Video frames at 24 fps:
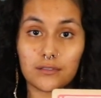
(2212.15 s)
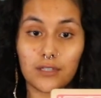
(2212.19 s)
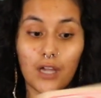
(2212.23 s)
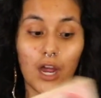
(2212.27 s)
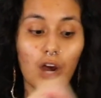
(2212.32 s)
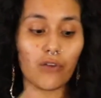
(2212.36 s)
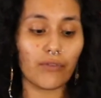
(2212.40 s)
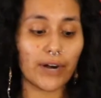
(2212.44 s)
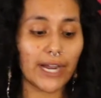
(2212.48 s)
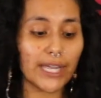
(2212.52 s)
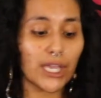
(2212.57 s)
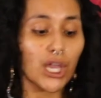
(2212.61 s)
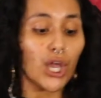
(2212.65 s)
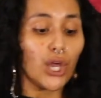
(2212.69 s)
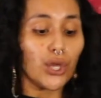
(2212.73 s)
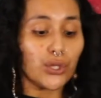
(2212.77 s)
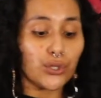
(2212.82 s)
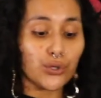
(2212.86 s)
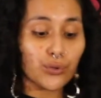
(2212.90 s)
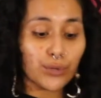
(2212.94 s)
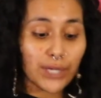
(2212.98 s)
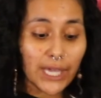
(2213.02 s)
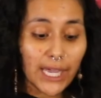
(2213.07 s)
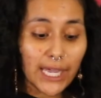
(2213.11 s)
All
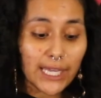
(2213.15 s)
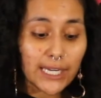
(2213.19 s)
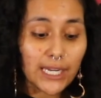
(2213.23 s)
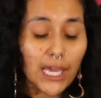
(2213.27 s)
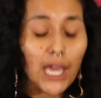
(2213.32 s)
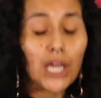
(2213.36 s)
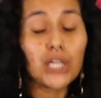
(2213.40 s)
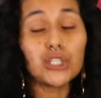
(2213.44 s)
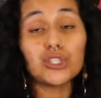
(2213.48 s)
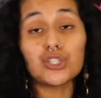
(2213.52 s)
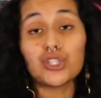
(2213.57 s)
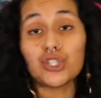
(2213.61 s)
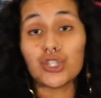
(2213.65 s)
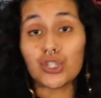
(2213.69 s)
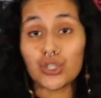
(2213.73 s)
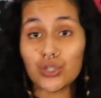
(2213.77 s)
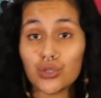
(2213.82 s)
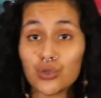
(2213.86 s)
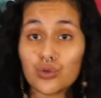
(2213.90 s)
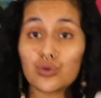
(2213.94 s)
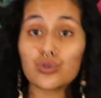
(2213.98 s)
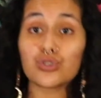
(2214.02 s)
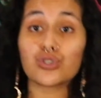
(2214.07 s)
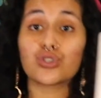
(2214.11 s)
right, you can
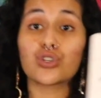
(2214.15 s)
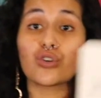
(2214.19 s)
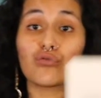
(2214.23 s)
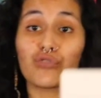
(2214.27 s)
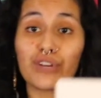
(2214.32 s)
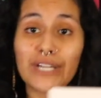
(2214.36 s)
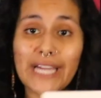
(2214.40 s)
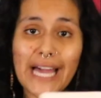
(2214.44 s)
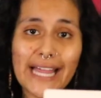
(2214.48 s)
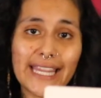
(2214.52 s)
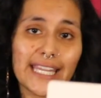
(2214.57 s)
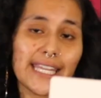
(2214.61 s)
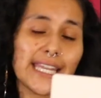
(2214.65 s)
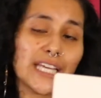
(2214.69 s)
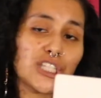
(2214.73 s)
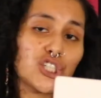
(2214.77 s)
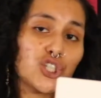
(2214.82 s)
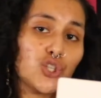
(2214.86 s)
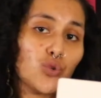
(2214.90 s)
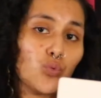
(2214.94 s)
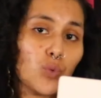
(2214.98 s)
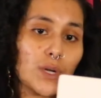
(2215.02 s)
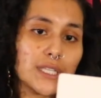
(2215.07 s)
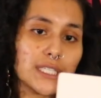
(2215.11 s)
choose the reality
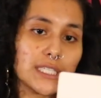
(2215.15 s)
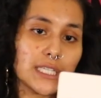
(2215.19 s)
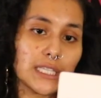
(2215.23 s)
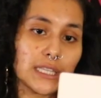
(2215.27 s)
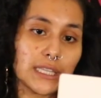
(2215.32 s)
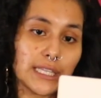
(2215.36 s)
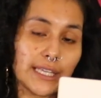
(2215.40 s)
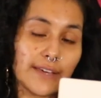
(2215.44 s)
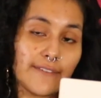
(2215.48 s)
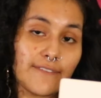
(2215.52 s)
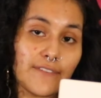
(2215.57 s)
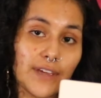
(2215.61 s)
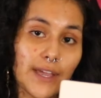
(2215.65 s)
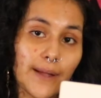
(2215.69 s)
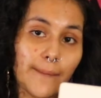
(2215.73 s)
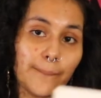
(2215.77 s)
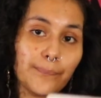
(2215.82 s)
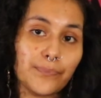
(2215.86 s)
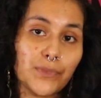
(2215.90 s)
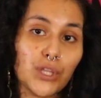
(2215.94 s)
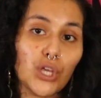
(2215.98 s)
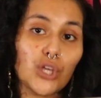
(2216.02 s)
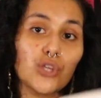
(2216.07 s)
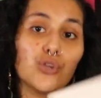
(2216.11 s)
that you want to live in.
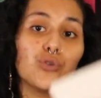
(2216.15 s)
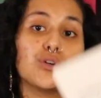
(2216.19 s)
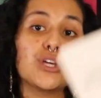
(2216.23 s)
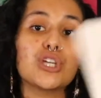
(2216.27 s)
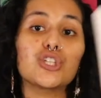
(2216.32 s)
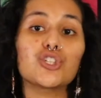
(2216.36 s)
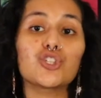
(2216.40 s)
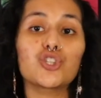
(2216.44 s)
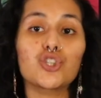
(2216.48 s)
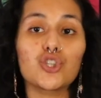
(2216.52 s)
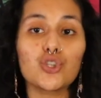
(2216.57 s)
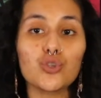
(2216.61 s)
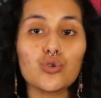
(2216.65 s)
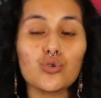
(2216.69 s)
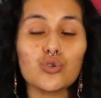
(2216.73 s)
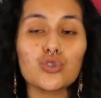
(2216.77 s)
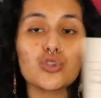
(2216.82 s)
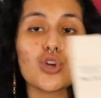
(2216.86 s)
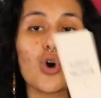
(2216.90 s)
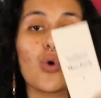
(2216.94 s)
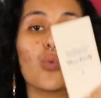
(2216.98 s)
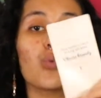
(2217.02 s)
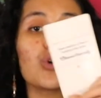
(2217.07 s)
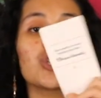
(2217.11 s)
You can
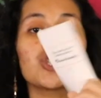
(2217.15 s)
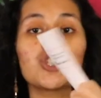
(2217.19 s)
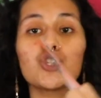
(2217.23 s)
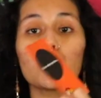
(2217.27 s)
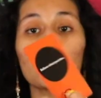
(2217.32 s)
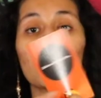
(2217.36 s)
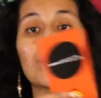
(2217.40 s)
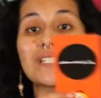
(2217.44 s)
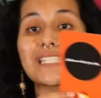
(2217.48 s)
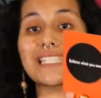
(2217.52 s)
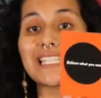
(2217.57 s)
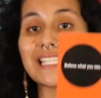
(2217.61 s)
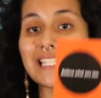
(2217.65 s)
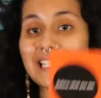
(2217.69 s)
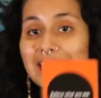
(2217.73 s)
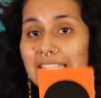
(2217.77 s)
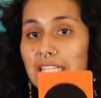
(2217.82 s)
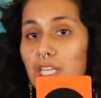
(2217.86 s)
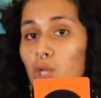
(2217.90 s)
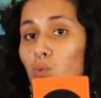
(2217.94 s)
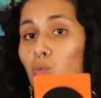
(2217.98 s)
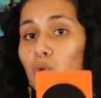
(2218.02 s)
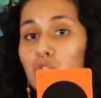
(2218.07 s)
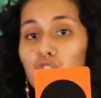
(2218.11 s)
choose on what you want to
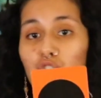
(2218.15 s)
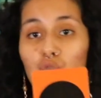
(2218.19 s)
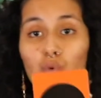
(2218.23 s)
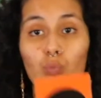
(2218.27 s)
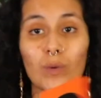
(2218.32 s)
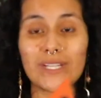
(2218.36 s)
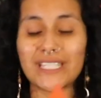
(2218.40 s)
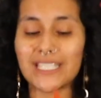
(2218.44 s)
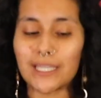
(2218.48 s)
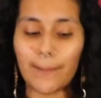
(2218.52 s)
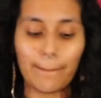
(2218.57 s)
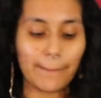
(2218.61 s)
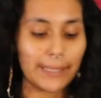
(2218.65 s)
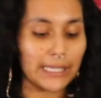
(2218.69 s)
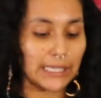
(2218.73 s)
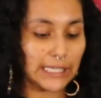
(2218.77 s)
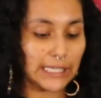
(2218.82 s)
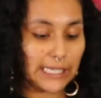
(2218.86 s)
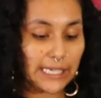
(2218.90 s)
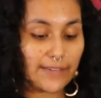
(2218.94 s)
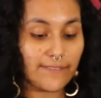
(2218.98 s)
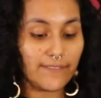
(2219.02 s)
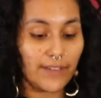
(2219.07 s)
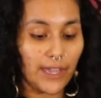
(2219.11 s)
see, what you want to
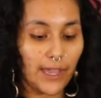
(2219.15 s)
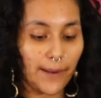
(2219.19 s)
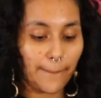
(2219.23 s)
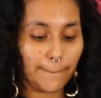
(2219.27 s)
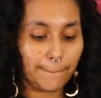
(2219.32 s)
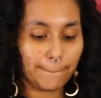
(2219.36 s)
believe in.